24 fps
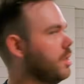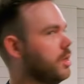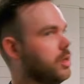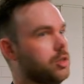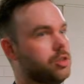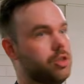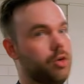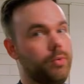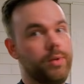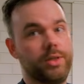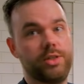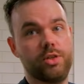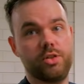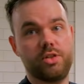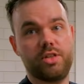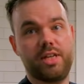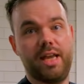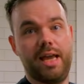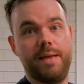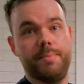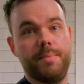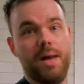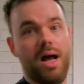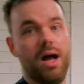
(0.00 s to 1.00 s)
So we just
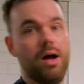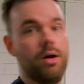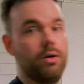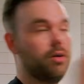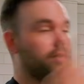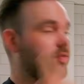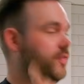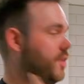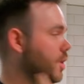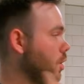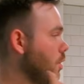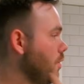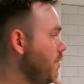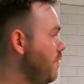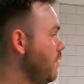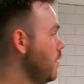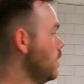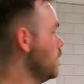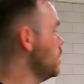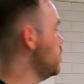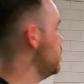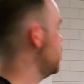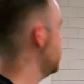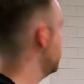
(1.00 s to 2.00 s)
came out of the
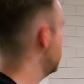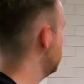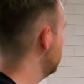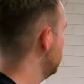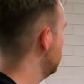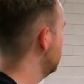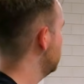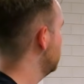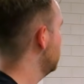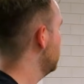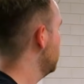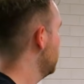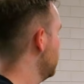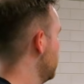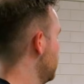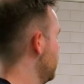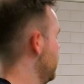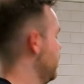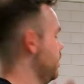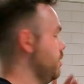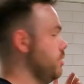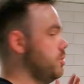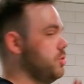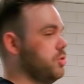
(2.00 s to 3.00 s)
office
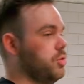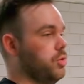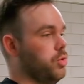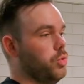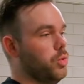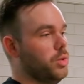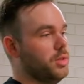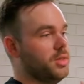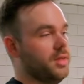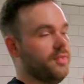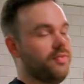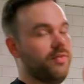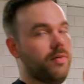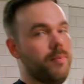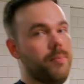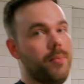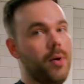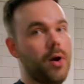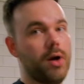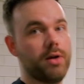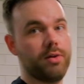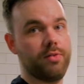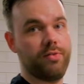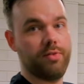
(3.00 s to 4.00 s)
into a different
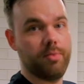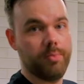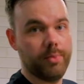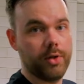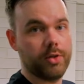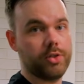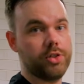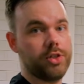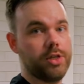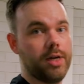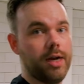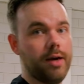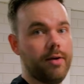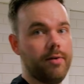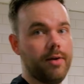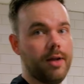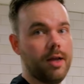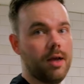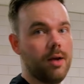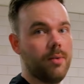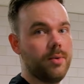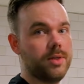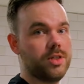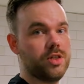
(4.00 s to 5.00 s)
part of the production
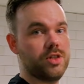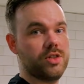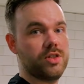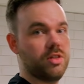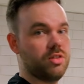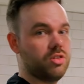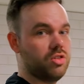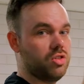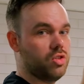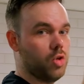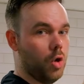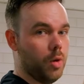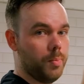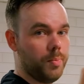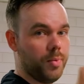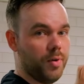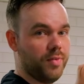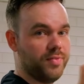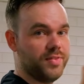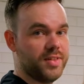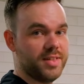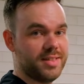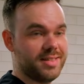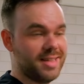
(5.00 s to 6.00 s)
area, which is the top
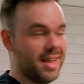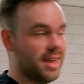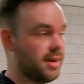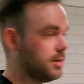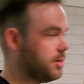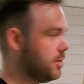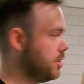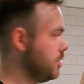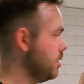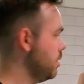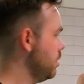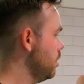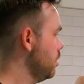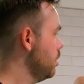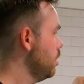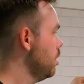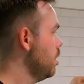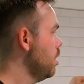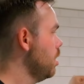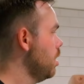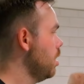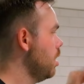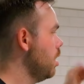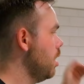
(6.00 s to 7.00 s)
of the tanks.
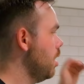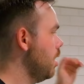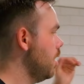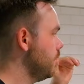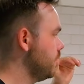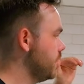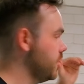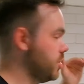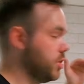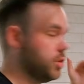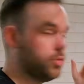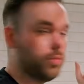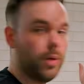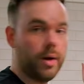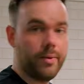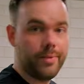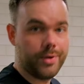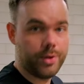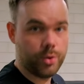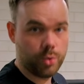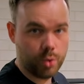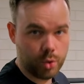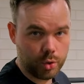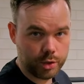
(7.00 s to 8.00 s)
This is where we
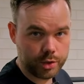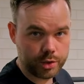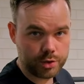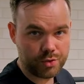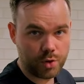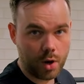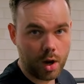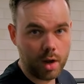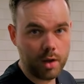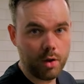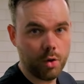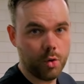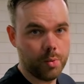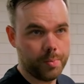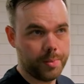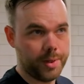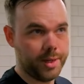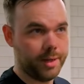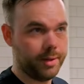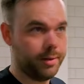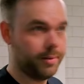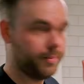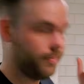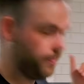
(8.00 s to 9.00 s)
do all the dry hopping.